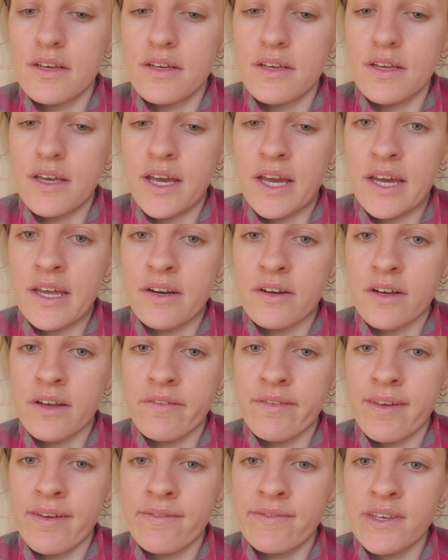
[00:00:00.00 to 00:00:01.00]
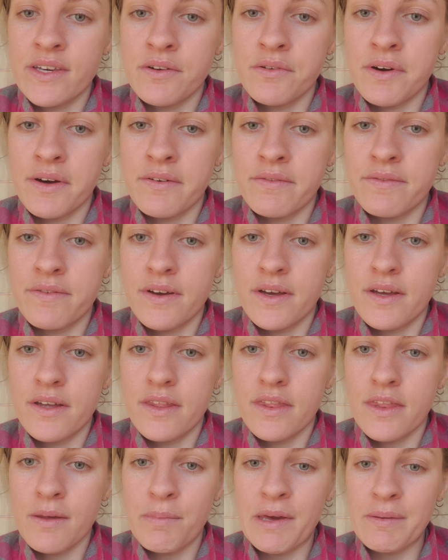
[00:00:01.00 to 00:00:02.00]
And I'll give you a view of
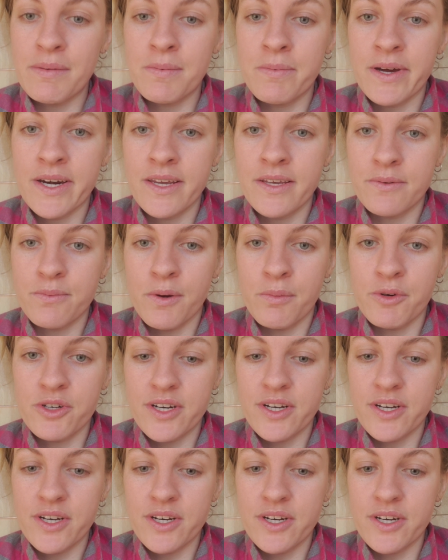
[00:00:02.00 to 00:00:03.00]
the baby bunnies one more time.